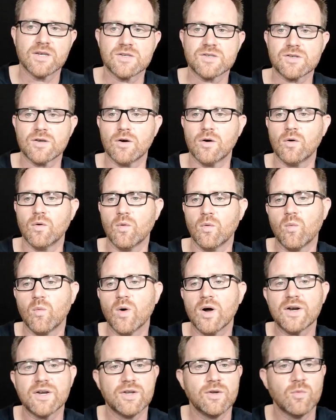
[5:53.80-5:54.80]
So
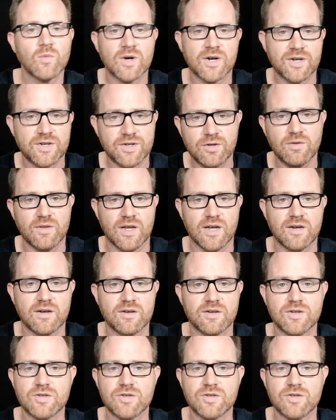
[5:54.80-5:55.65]
what do you want to do then?